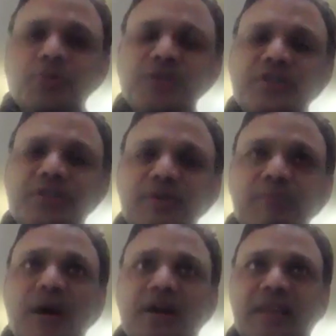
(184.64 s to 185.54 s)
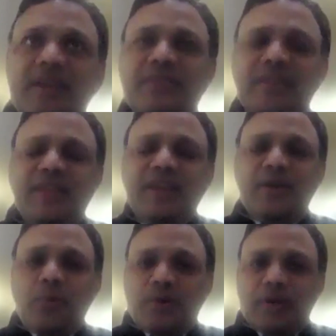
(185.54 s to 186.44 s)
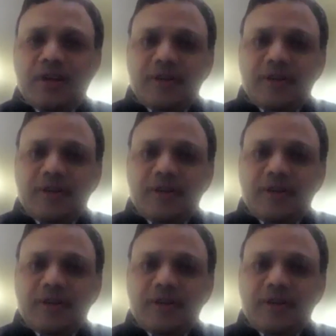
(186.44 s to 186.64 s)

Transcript: which is parties and their own,